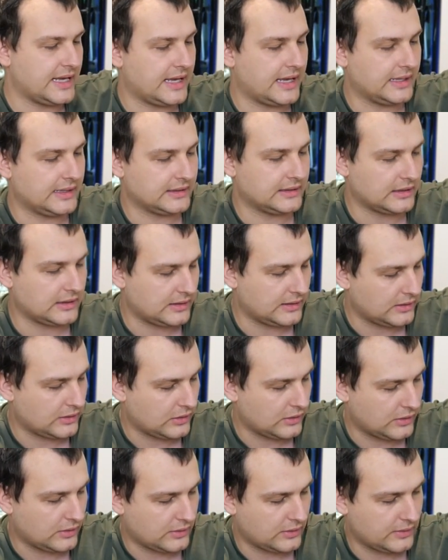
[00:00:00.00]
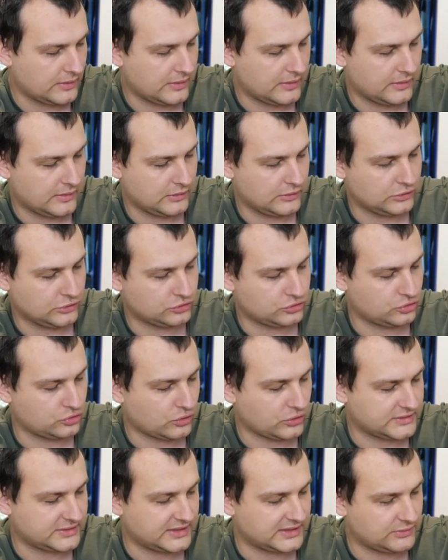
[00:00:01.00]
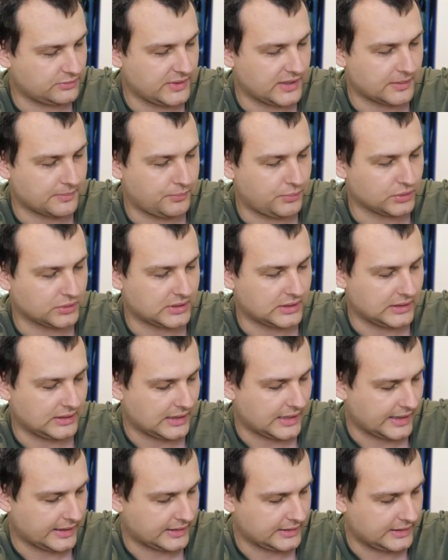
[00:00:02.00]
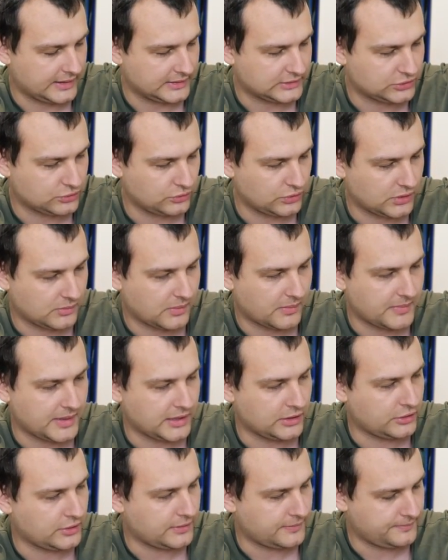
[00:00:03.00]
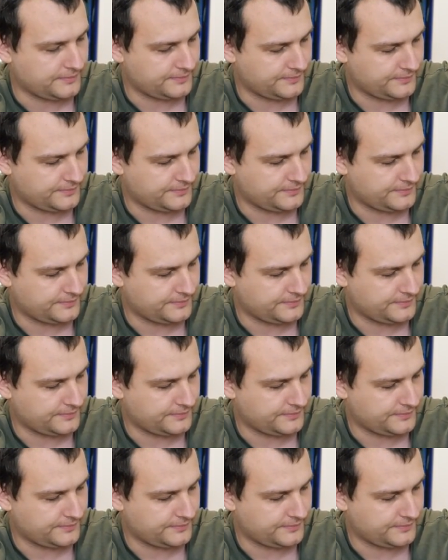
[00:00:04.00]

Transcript: and sauces were put like this. Un momento.